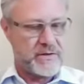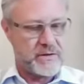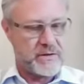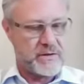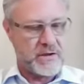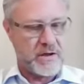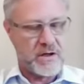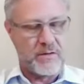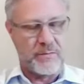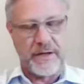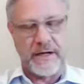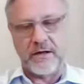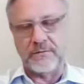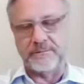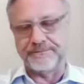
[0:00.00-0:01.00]
to talk
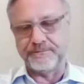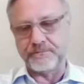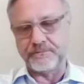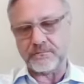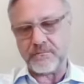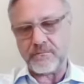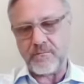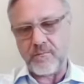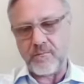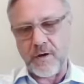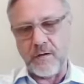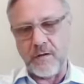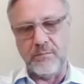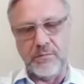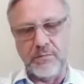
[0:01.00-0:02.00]
about
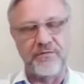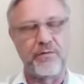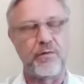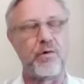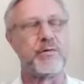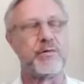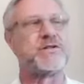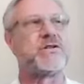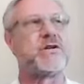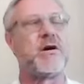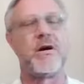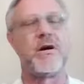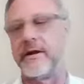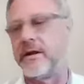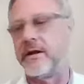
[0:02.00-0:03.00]
before we
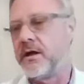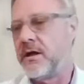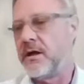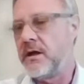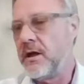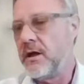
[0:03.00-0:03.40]
started